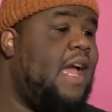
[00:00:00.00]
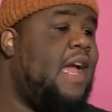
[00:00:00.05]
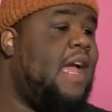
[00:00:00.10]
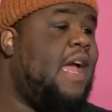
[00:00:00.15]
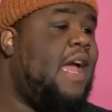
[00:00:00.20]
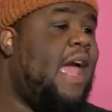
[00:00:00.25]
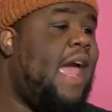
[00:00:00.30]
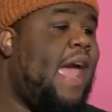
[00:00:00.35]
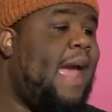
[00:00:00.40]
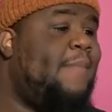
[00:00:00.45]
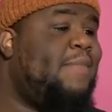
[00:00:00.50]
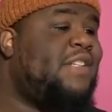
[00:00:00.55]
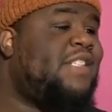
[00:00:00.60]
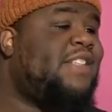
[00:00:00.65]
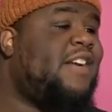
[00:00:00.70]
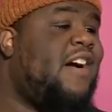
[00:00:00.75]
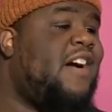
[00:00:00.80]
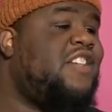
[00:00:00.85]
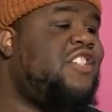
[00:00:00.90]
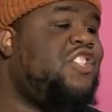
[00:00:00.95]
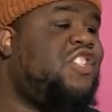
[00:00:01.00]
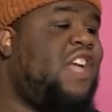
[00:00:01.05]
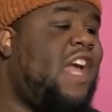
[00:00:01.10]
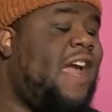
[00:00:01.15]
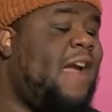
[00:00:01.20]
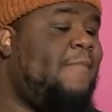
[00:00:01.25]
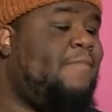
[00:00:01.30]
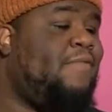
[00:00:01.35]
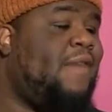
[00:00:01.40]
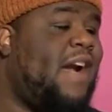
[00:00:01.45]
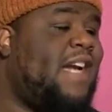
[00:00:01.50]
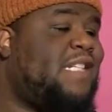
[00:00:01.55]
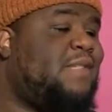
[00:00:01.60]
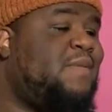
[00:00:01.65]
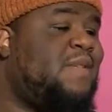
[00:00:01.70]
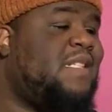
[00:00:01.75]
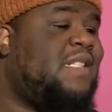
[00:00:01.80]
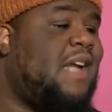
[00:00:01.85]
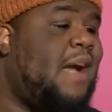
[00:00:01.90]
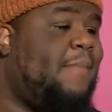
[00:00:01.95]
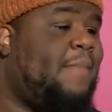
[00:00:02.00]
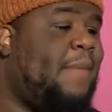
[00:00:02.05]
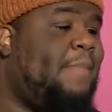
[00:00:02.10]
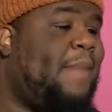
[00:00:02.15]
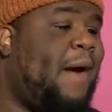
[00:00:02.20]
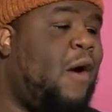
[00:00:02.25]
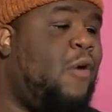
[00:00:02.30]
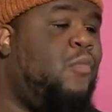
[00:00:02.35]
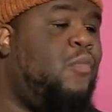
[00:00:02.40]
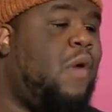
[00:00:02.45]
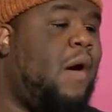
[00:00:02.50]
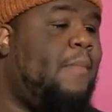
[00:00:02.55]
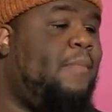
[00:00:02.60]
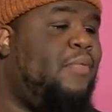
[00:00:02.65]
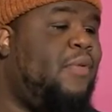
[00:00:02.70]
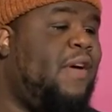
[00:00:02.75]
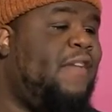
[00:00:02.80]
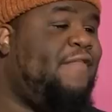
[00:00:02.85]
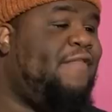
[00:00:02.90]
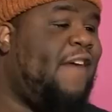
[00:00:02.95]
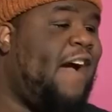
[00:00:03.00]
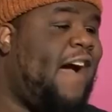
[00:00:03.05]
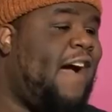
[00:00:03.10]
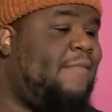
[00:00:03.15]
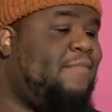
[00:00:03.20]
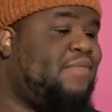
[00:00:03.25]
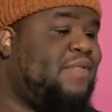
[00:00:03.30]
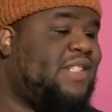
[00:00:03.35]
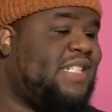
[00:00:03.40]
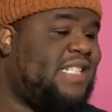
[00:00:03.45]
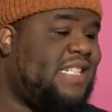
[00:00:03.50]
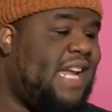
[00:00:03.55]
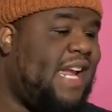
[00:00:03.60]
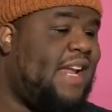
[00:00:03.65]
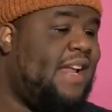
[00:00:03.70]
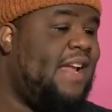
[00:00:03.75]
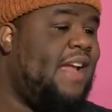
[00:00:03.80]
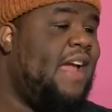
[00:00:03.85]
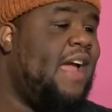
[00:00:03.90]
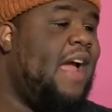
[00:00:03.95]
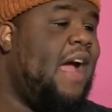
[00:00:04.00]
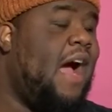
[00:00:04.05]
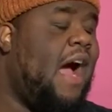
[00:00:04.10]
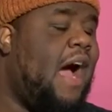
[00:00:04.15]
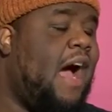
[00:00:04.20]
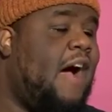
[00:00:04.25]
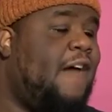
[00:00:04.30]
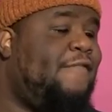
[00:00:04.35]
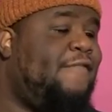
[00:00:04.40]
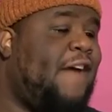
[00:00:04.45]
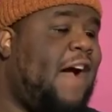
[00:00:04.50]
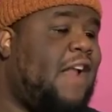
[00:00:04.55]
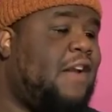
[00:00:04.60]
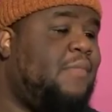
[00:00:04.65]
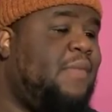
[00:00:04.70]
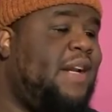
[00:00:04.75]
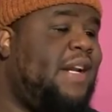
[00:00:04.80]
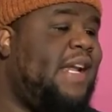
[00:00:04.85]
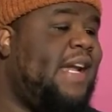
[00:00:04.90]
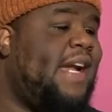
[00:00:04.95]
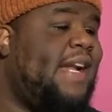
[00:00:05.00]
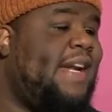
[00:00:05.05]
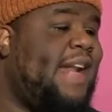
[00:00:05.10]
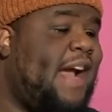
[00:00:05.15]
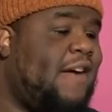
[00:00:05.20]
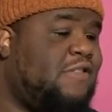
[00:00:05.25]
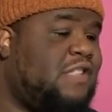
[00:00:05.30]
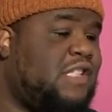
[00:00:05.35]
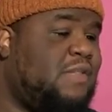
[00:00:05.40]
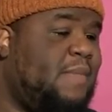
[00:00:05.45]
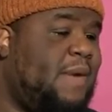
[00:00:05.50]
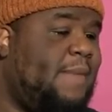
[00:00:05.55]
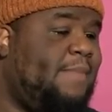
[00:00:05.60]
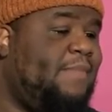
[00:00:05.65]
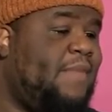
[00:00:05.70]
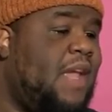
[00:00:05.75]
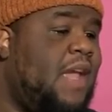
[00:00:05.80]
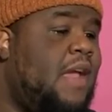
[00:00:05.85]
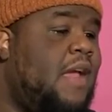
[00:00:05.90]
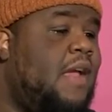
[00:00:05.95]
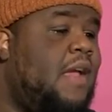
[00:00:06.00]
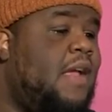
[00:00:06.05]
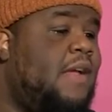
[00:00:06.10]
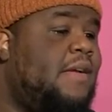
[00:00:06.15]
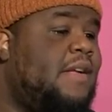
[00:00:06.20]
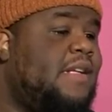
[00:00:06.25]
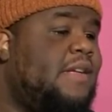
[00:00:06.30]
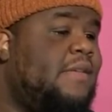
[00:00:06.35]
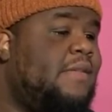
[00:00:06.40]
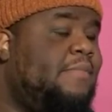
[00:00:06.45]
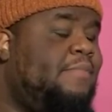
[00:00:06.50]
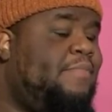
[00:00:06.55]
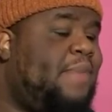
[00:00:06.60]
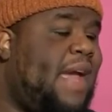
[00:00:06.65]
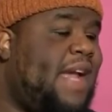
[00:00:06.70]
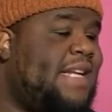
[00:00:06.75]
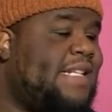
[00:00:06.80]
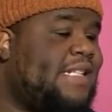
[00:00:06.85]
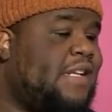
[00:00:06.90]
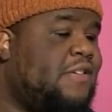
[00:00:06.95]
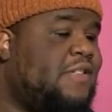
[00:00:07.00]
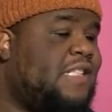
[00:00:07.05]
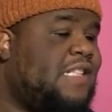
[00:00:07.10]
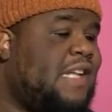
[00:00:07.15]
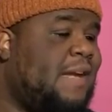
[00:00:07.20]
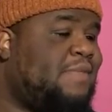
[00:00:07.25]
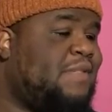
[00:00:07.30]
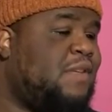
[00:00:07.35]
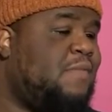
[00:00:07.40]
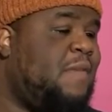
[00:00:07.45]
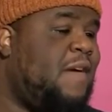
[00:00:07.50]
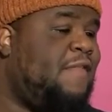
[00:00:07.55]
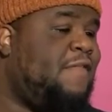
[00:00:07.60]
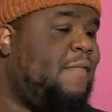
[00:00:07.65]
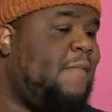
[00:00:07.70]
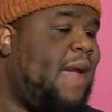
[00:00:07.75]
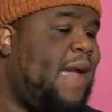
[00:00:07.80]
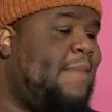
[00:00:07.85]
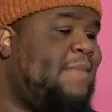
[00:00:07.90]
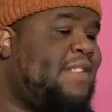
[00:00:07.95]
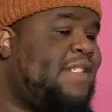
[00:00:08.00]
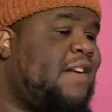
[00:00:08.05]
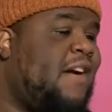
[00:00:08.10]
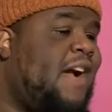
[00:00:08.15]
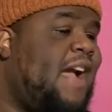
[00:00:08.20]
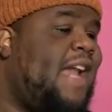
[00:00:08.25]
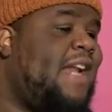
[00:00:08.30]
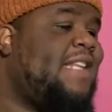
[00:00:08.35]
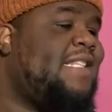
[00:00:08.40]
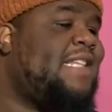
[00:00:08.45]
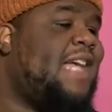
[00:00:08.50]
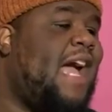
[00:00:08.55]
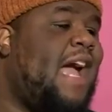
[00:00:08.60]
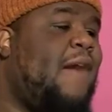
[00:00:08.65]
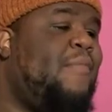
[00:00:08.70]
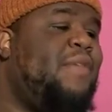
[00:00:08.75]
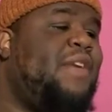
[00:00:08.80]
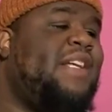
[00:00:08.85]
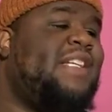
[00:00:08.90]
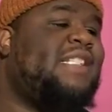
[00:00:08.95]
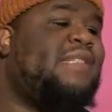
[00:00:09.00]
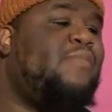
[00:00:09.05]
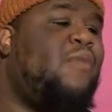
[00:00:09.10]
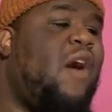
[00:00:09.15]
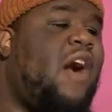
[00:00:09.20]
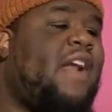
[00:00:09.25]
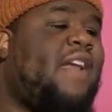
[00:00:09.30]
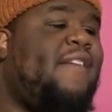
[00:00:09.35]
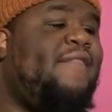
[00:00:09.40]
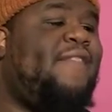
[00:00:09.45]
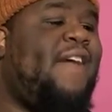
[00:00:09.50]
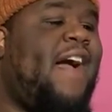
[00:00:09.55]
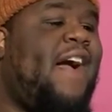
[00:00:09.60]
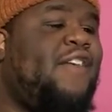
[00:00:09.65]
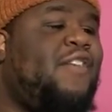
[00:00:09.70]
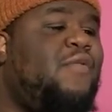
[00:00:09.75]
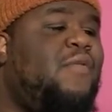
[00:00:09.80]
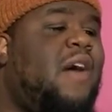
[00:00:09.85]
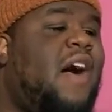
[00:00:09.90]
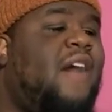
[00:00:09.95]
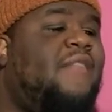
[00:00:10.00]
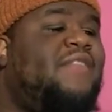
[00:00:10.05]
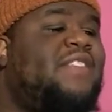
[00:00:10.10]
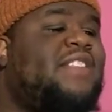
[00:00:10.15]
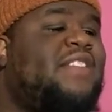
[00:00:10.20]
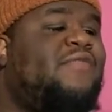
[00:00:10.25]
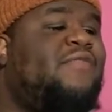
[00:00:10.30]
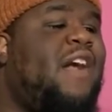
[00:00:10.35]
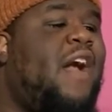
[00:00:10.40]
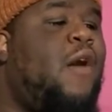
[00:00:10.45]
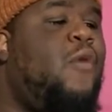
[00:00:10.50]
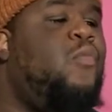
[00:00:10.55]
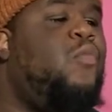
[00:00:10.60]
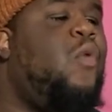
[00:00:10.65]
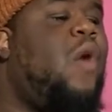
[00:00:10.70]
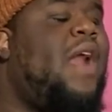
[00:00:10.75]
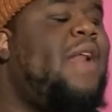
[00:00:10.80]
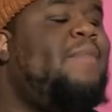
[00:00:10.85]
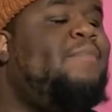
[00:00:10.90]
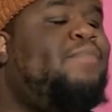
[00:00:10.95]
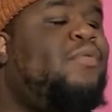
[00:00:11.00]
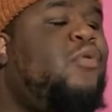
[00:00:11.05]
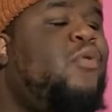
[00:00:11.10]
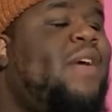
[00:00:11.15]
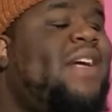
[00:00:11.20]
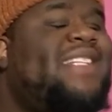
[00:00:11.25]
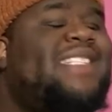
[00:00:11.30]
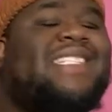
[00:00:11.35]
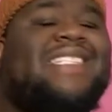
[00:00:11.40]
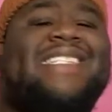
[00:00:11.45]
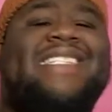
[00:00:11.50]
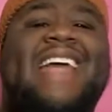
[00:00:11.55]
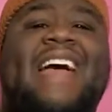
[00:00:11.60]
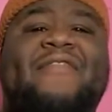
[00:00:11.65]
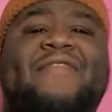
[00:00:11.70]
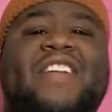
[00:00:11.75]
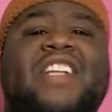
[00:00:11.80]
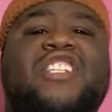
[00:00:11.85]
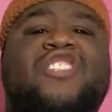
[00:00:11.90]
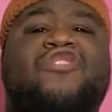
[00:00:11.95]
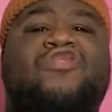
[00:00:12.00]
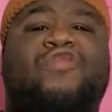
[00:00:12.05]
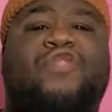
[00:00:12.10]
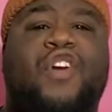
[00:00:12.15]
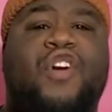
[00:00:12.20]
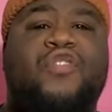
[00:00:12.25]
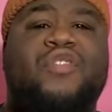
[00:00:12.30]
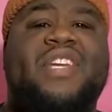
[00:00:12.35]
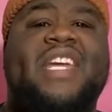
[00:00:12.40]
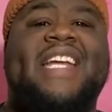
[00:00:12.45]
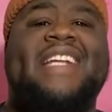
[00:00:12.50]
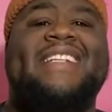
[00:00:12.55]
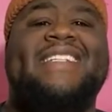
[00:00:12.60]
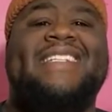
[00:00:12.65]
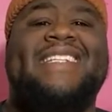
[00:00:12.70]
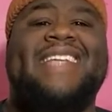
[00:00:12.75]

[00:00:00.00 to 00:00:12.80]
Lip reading: Amazon's share price was up about 1.5% following the announcement. Bezos steps away from Amazon at a time when its market value hovers around $1.7 trillion.